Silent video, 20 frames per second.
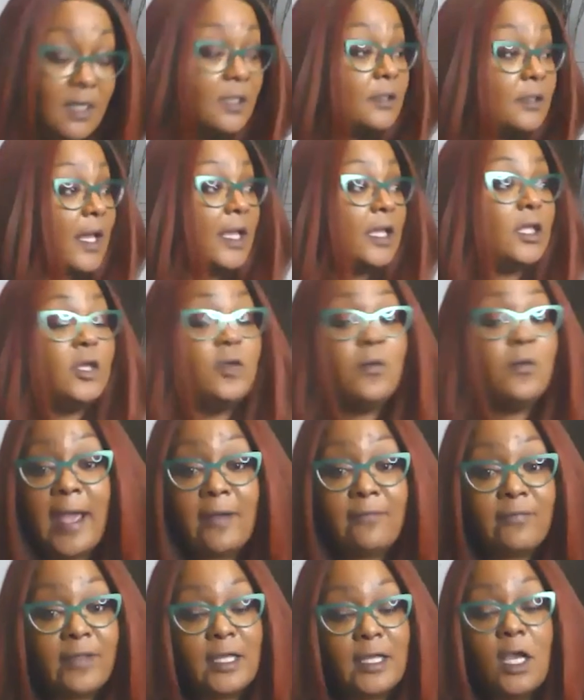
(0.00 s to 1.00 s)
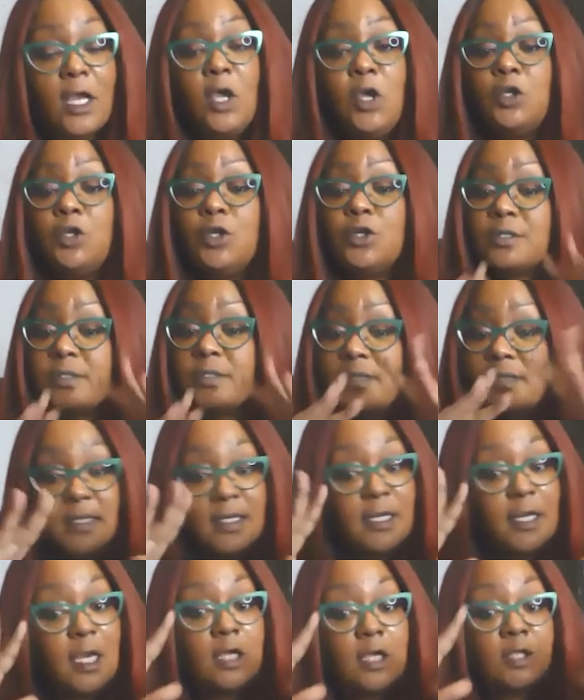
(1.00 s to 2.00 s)
Like you yeah. have like you're
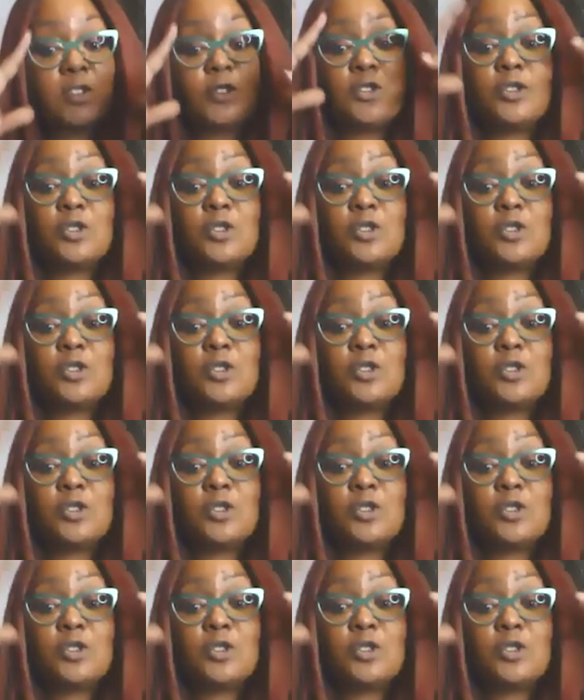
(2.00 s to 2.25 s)
seeing